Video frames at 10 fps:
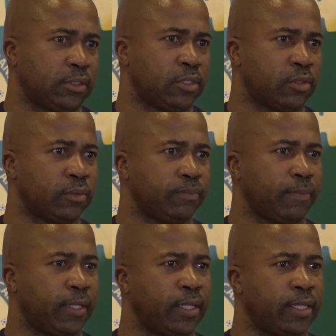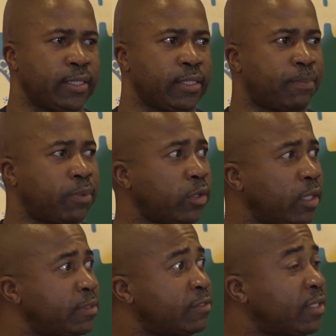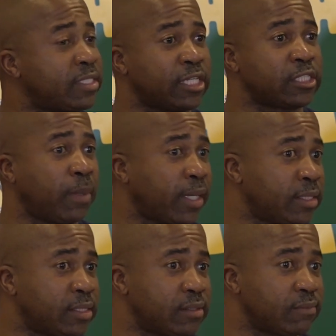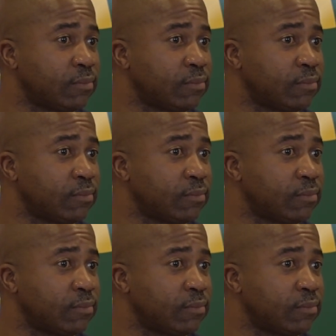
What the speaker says: You know, the program is very transparent.